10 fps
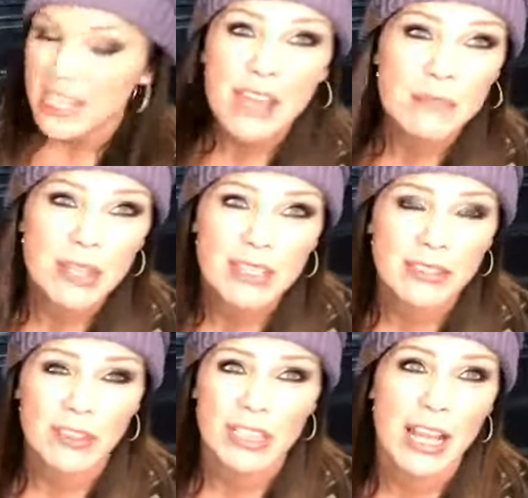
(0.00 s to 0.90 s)
10 minutes
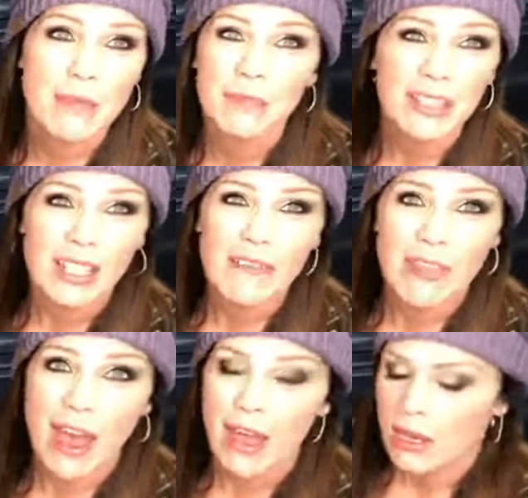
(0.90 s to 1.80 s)
of your time, if
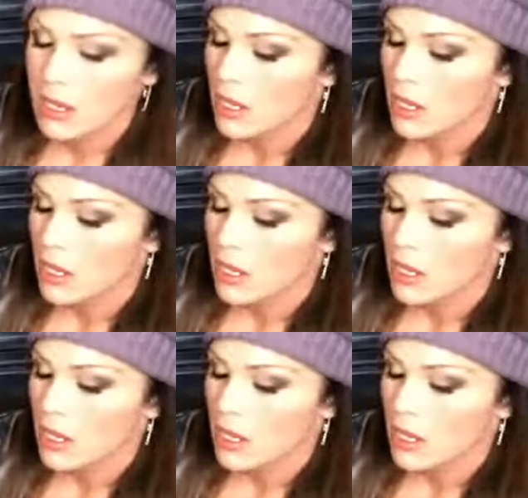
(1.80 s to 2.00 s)
that.